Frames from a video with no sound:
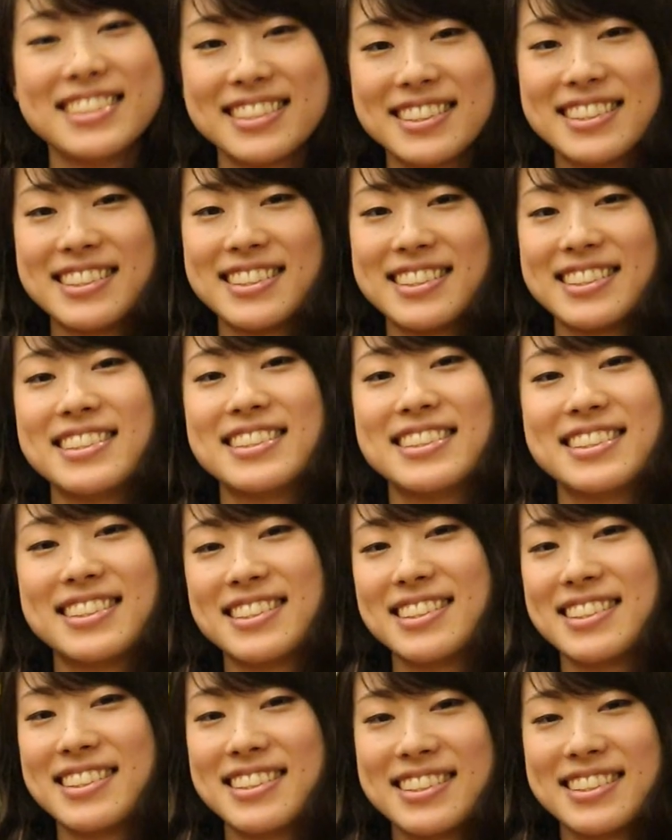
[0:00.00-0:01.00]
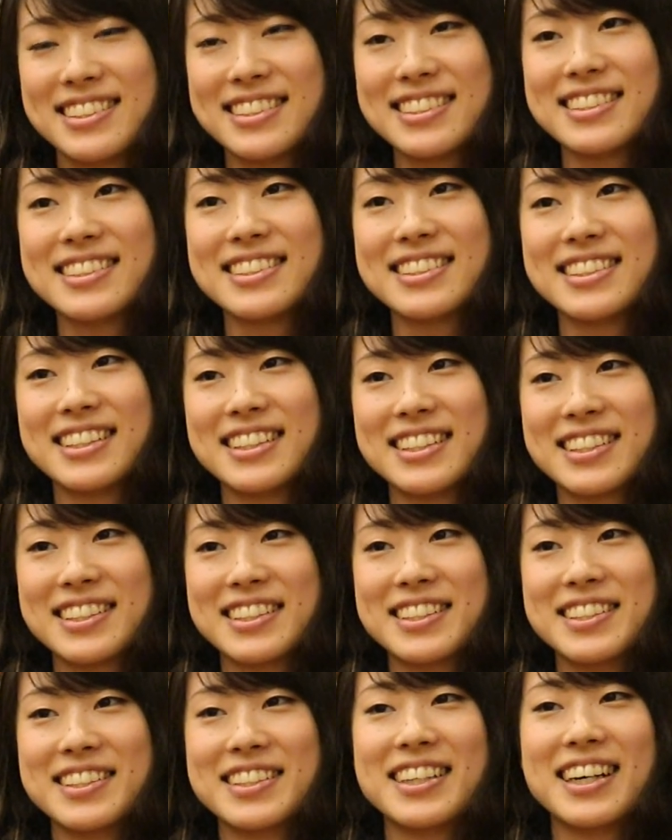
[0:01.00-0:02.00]

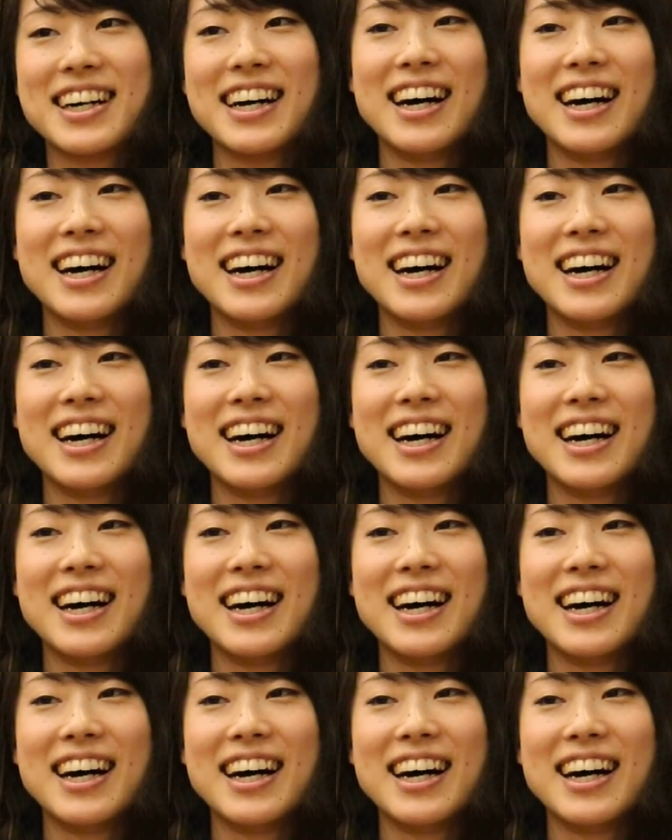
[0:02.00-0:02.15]
No words are spoken by the person on screen.